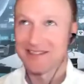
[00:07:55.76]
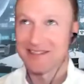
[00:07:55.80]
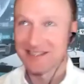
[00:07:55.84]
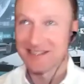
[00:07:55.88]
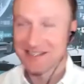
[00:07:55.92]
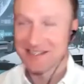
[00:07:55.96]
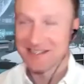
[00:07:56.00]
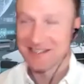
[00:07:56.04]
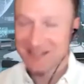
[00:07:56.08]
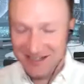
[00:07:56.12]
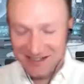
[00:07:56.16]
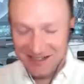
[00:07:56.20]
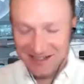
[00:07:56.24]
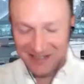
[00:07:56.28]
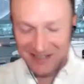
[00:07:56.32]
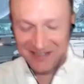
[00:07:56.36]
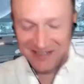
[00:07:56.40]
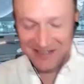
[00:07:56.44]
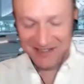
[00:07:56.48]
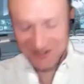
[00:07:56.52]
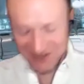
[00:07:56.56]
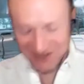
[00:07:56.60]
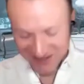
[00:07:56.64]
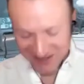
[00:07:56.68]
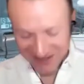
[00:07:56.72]
Katrina
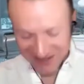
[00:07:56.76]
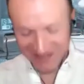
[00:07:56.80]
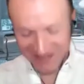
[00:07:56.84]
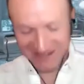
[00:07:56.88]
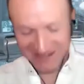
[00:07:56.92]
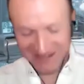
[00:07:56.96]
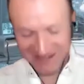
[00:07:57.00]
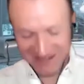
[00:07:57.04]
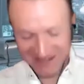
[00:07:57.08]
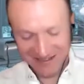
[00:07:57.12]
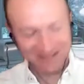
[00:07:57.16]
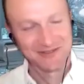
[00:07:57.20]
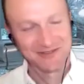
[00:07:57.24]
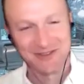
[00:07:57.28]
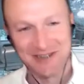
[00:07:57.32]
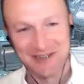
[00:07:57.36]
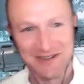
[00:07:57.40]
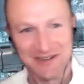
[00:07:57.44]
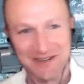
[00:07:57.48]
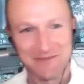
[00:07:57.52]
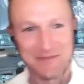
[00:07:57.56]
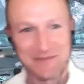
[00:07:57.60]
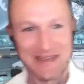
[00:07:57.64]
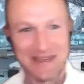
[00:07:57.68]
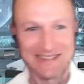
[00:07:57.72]
Katrina. What an
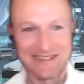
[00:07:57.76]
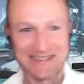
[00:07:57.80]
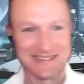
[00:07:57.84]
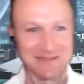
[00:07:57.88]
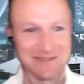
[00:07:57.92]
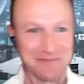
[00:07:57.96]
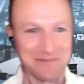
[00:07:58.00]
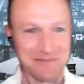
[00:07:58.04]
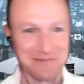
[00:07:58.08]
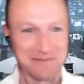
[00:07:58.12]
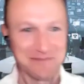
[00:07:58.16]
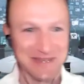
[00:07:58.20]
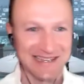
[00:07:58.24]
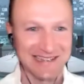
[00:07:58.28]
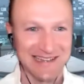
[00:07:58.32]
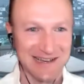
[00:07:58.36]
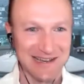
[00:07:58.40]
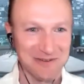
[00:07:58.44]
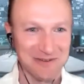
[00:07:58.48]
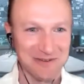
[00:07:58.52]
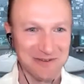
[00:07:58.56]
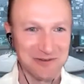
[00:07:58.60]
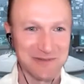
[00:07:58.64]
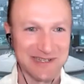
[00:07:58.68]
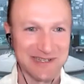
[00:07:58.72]
yes. amazing being
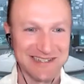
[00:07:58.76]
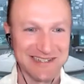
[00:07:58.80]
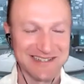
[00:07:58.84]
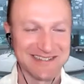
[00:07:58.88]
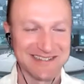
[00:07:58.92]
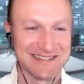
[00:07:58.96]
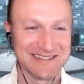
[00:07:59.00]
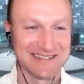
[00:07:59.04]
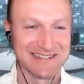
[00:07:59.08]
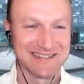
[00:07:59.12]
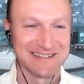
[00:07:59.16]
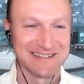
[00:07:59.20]
that woman is.